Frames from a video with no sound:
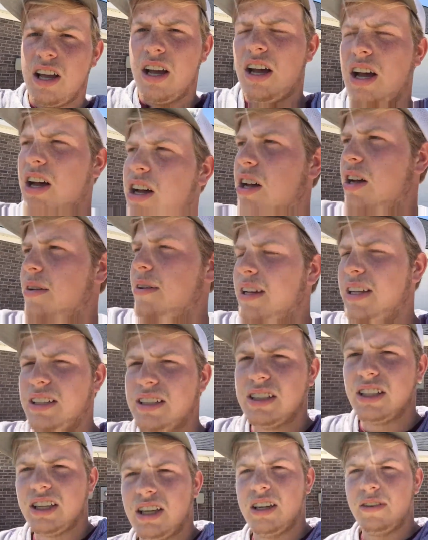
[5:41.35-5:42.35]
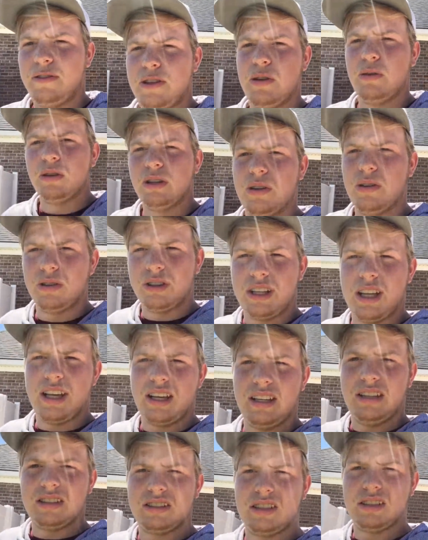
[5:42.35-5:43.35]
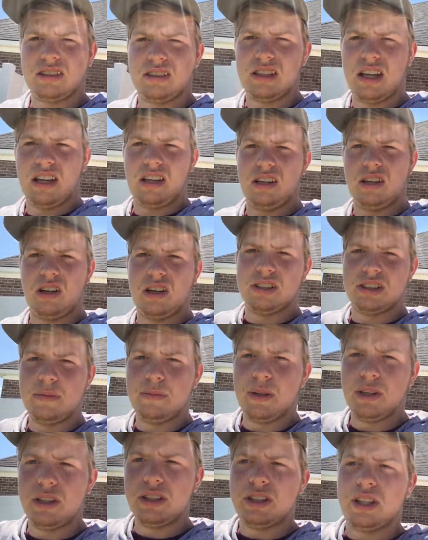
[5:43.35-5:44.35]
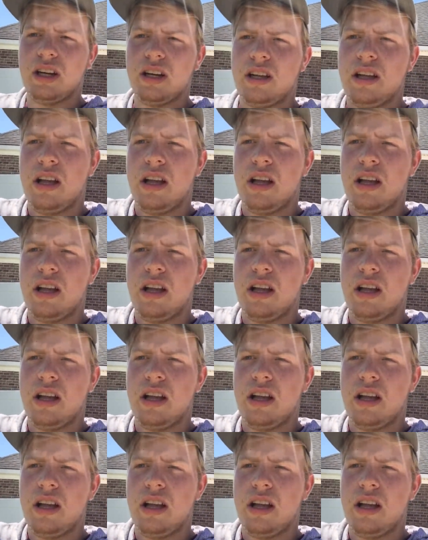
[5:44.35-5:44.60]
and just a few little things. It's not gonna cost that much.